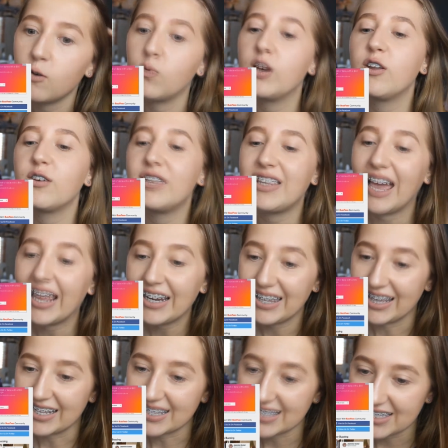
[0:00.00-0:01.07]
When her
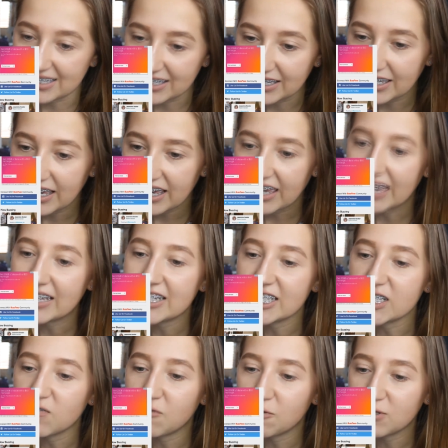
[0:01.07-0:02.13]
dad gets sick, Andy
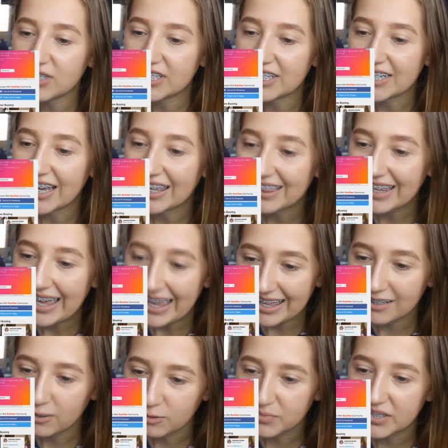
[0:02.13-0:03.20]
is forced to take the
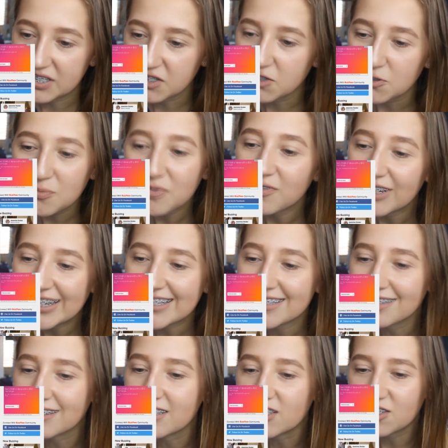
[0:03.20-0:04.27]
helm and supervise
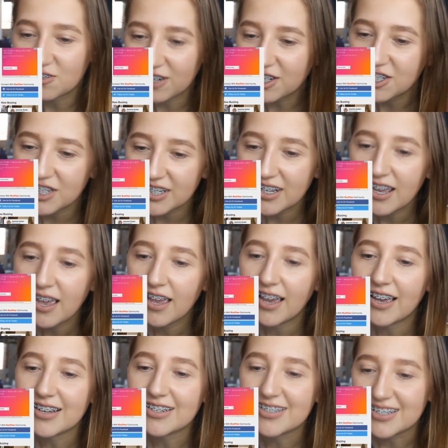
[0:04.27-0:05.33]
the construction
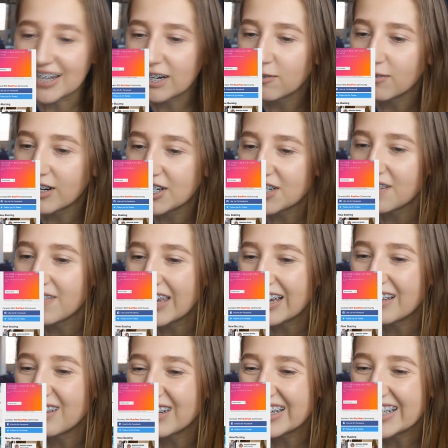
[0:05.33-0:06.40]
and decoration of their
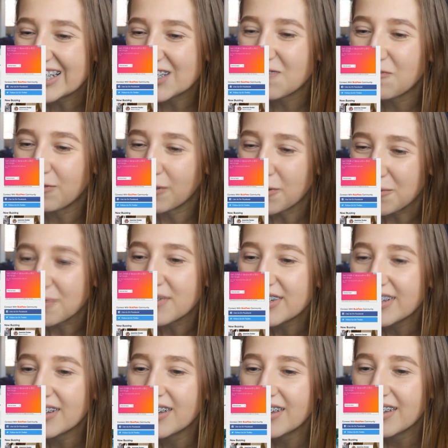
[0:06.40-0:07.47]
client's float.